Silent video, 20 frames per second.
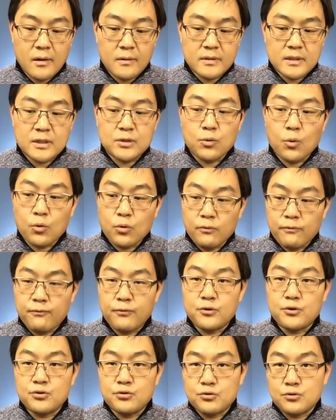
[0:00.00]
in order for
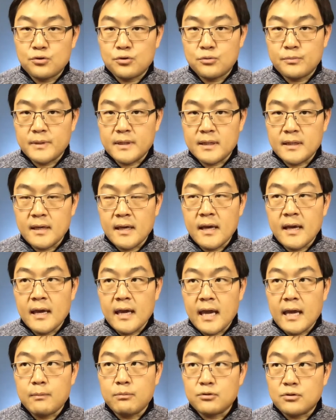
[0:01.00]
you to be
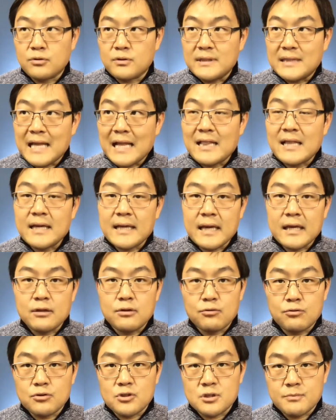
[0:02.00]
able to delegate
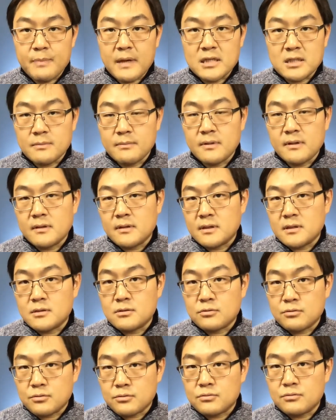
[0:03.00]
your responsibilities
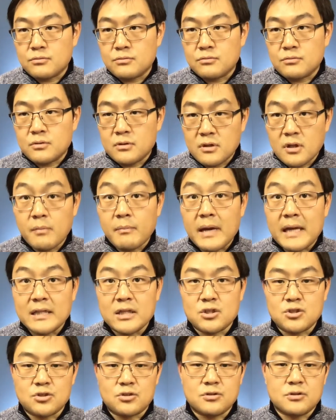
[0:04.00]
to the
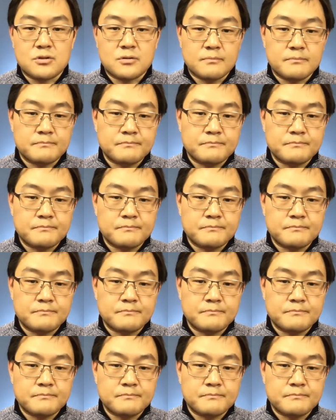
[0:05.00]
managers.